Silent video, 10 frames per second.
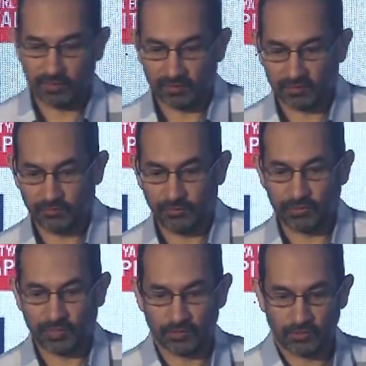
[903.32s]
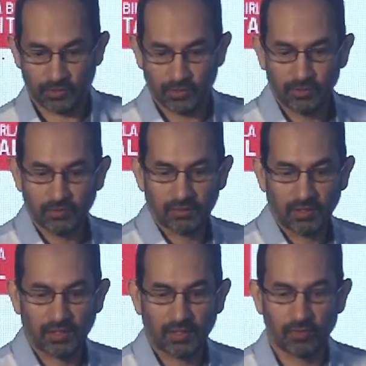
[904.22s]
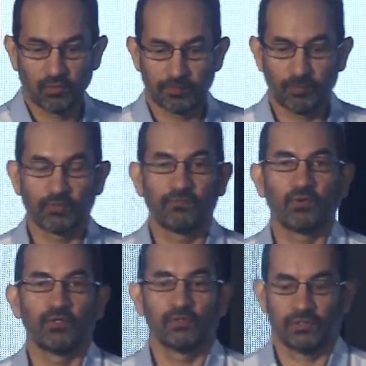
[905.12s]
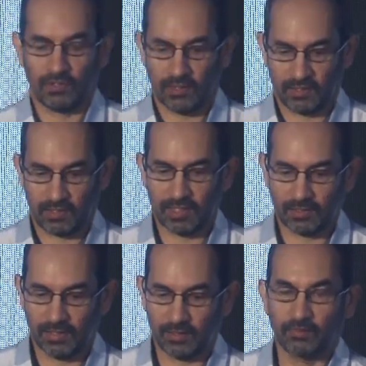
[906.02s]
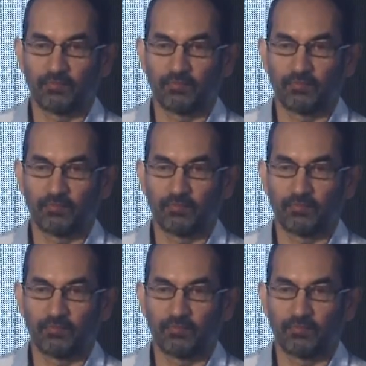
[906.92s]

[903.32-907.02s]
a few seconds to go. Core portfolios and satellite